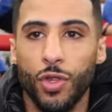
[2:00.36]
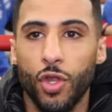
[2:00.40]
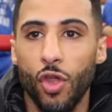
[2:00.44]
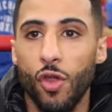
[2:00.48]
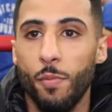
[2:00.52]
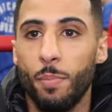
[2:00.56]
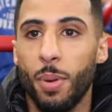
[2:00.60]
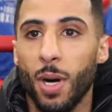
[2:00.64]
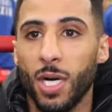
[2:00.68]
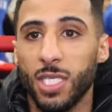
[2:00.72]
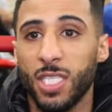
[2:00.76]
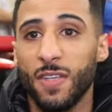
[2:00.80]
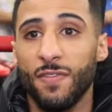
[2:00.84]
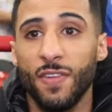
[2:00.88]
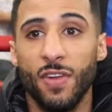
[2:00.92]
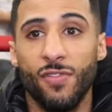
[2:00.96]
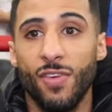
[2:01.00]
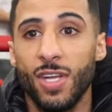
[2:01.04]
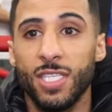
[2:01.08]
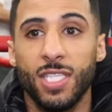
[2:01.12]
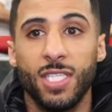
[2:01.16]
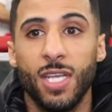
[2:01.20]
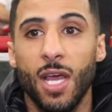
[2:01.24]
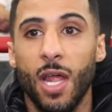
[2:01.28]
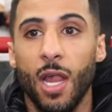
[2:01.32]
do boxing for the
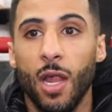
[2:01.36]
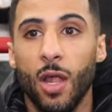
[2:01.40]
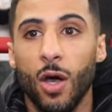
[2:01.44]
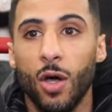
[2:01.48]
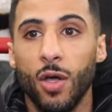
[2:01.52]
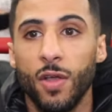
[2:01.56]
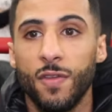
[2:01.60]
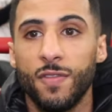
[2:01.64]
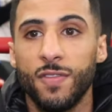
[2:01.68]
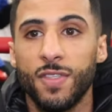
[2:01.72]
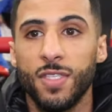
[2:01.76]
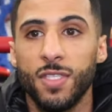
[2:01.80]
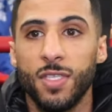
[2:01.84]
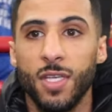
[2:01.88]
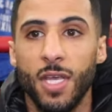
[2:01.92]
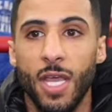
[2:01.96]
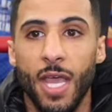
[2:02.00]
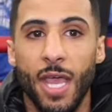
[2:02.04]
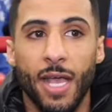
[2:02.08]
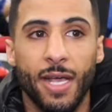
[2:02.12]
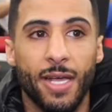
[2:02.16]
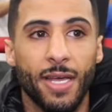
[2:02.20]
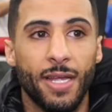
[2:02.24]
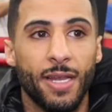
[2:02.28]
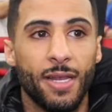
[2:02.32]
rest of their lives.
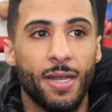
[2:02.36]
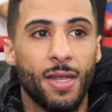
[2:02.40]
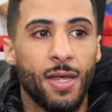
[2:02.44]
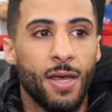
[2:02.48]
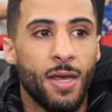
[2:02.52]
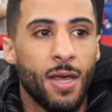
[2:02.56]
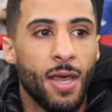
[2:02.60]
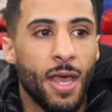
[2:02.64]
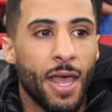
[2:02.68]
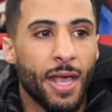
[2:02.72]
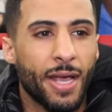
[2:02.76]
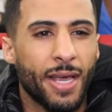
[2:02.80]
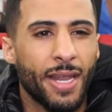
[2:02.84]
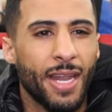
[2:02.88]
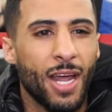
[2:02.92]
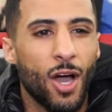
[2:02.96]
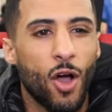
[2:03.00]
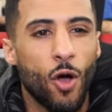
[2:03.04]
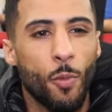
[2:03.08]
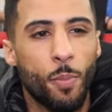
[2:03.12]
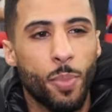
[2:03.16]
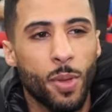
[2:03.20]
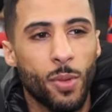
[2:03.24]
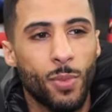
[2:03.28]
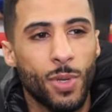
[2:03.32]
It can it can
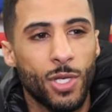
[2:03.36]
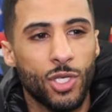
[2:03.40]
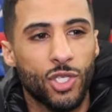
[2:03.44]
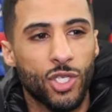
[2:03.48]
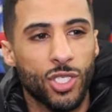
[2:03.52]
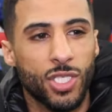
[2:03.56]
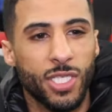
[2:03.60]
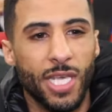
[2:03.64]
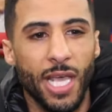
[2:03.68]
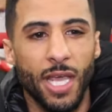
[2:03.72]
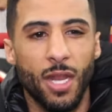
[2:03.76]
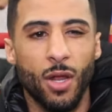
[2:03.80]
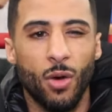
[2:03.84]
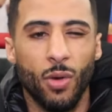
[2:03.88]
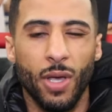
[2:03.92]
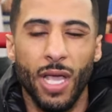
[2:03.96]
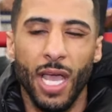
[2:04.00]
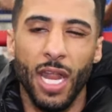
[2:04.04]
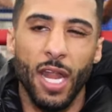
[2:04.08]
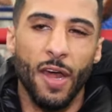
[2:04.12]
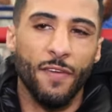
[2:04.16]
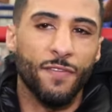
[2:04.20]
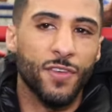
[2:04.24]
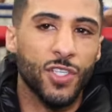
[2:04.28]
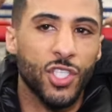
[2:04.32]
help you in just getting you know,
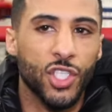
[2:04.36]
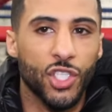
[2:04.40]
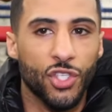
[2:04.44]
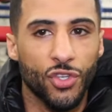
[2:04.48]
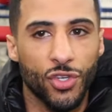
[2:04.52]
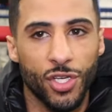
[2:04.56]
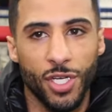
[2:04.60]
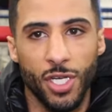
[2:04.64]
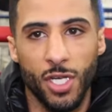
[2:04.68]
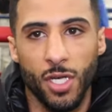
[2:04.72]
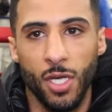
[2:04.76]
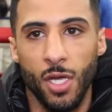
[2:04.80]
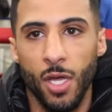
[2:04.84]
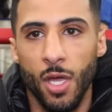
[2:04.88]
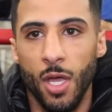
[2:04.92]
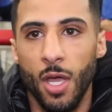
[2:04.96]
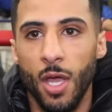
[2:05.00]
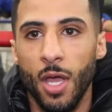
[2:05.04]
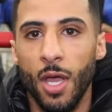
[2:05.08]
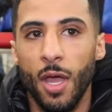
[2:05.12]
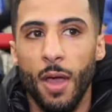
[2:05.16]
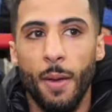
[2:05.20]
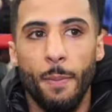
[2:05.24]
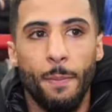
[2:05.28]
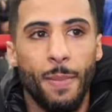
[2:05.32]
getting up a street,
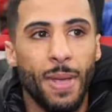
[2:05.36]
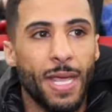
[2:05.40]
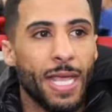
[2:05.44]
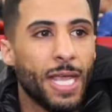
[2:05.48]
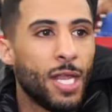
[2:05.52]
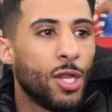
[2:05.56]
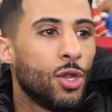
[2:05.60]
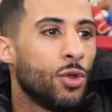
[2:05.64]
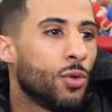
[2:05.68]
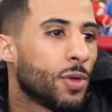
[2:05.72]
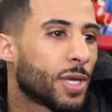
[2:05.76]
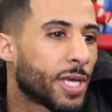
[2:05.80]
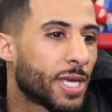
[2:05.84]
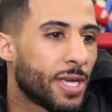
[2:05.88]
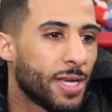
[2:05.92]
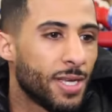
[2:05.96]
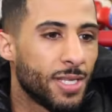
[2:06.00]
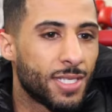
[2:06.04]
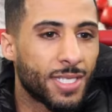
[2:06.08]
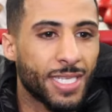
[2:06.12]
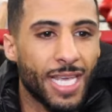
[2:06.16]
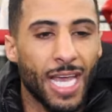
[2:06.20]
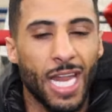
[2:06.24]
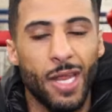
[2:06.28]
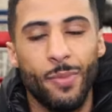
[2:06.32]
meeting new
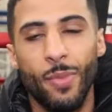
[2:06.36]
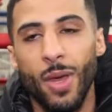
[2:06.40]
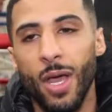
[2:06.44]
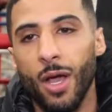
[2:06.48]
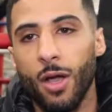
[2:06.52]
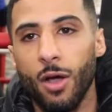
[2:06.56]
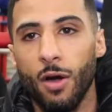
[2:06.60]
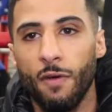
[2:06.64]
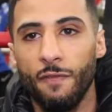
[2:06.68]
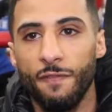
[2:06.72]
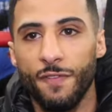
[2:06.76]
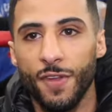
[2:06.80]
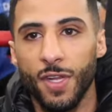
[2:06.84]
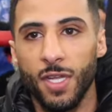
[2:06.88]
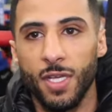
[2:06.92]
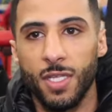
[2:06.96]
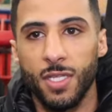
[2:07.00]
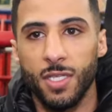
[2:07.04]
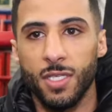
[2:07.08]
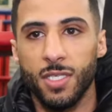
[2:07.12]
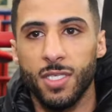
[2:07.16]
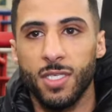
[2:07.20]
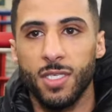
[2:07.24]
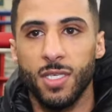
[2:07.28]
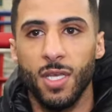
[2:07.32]
kids, getting a bit of
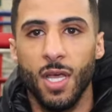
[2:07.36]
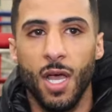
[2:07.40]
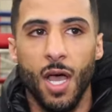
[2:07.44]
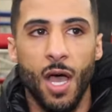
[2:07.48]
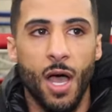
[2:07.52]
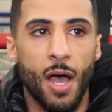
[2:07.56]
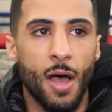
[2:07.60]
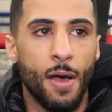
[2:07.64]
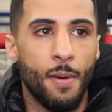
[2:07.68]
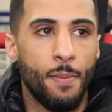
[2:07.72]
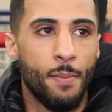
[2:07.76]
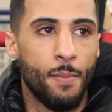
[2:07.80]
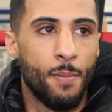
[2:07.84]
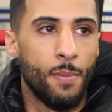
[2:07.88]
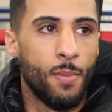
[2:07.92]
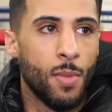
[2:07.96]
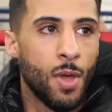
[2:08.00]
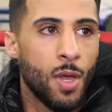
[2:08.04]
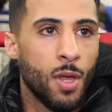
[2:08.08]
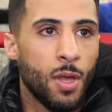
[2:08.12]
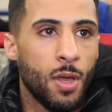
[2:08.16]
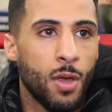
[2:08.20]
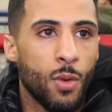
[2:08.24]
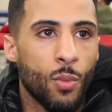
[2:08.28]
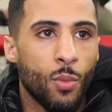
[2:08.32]
confidence. Um,
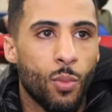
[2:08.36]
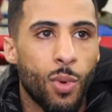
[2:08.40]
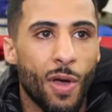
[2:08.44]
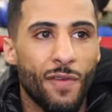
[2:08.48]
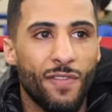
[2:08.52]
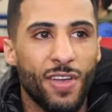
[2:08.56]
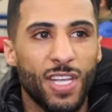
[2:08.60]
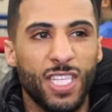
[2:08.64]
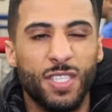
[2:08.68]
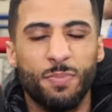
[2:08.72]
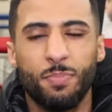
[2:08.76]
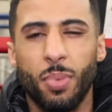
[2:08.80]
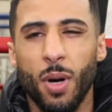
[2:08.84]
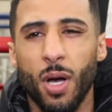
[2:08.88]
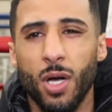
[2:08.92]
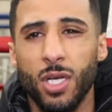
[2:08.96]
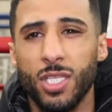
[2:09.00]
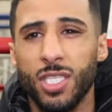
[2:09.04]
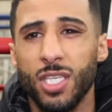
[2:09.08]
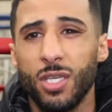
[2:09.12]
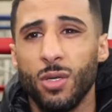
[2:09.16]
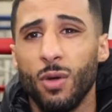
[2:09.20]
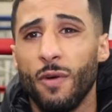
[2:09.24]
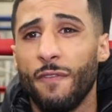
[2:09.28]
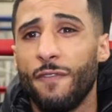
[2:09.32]
whether it's
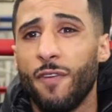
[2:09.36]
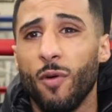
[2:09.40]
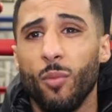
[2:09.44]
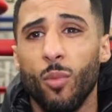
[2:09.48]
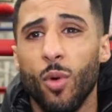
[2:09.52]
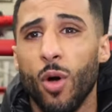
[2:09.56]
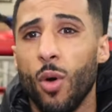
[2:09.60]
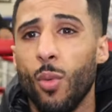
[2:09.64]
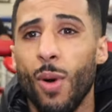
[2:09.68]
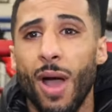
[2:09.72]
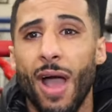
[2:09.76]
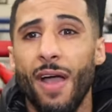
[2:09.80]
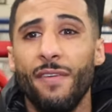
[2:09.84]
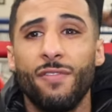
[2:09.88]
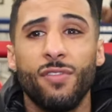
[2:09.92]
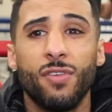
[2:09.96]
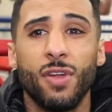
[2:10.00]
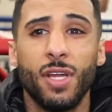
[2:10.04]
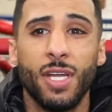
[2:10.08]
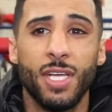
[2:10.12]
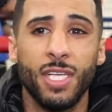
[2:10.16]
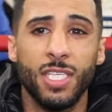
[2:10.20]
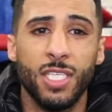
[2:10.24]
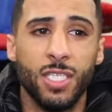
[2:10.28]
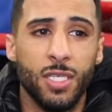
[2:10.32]
boxing or football, whatever
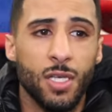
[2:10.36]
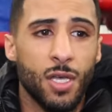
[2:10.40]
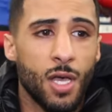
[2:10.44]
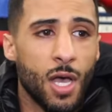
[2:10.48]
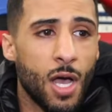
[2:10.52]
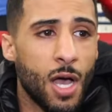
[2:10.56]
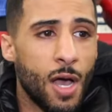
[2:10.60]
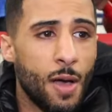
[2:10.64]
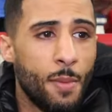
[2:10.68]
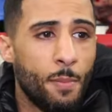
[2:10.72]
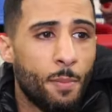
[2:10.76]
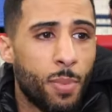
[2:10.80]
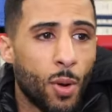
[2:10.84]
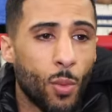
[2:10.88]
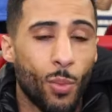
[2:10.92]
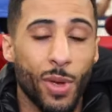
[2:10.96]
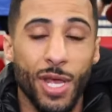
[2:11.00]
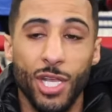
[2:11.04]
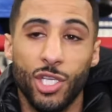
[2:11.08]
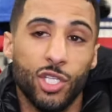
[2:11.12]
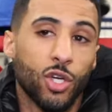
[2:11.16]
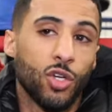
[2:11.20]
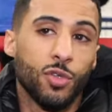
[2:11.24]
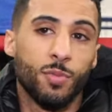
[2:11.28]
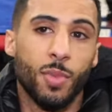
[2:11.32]
it is, um, but
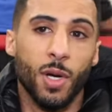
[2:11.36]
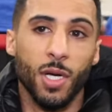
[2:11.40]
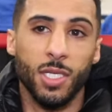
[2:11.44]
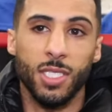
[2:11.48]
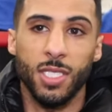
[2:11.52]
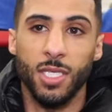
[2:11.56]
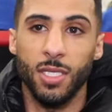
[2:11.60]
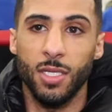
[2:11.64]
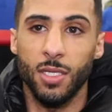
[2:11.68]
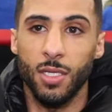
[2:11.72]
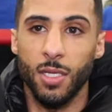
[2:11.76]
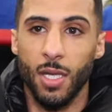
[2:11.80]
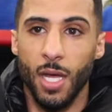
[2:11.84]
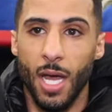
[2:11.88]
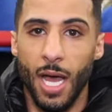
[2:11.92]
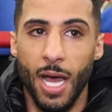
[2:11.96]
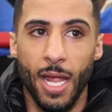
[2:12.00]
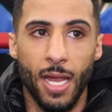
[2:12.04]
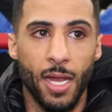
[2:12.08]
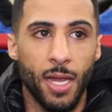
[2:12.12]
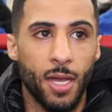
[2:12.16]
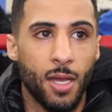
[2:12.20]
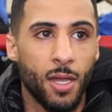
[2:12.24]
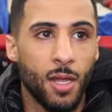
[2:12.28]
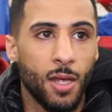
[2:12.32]
we chose boxing,
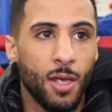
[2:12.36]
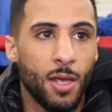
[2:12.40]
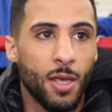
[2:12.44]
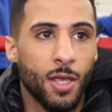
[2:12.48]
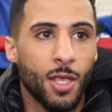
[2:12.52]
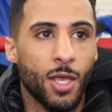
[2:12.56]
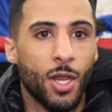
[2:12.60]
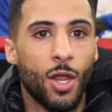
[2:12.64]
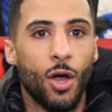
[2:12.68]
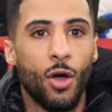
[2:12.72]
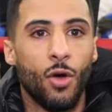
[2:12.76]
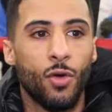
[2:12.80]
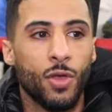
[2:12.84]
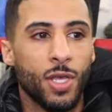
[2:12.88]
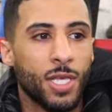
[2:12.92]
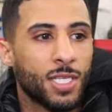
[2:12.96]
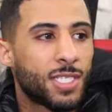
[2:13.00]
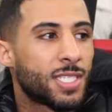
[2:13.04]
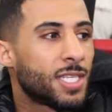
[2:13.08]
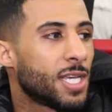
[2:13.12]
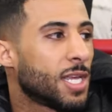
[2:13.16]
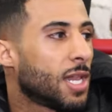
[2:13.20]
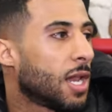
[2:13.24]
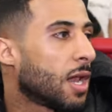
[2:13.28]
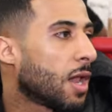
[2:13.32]
and you know you
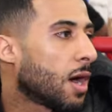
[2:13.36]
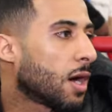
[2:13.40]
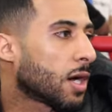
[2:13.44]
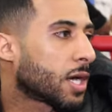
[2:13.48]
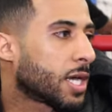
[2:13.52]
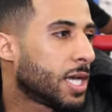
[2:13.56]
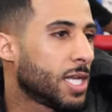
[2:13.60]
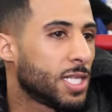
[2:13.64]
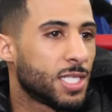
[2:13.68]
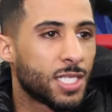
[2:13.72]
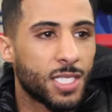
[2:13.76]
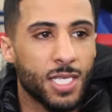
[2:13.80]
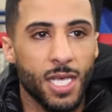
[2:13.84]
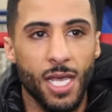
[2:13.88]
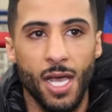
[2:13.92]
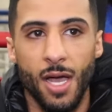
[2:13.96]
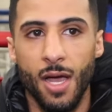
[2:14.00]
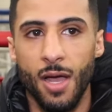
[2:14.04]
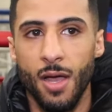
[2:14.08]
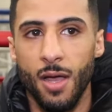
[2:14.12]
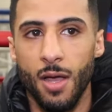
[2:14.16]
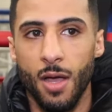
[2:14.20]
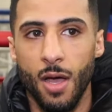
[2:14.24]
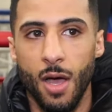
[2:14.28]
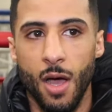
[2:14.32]
see a lot of kids
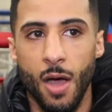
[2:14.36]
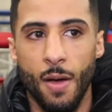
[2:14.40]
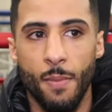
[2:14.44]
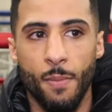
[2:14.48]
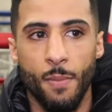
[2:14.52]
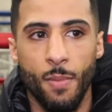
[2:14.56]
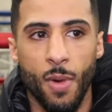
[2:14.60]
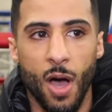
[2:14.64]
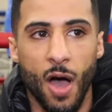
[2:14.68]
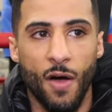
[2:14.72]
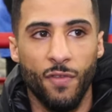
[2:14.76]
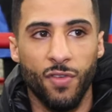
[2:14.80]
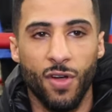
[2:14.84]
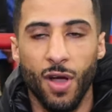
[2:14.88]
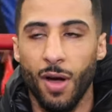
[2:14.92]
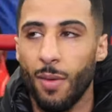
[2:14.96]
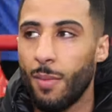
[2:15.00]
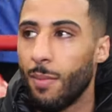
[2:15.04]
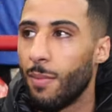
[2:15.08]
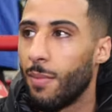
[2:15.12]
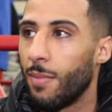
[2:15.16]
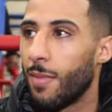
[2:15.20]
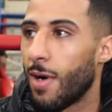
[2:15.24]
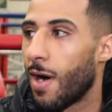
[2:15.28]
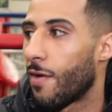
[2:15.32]
here. Um, I've
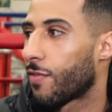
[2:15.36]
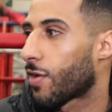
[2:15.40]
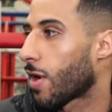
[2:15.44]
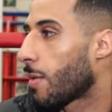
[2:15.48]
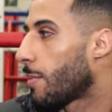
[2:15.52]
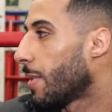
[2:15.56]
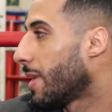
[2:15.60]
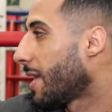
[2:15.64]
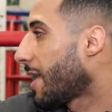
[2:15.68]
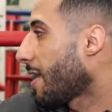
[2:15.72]
got I've got my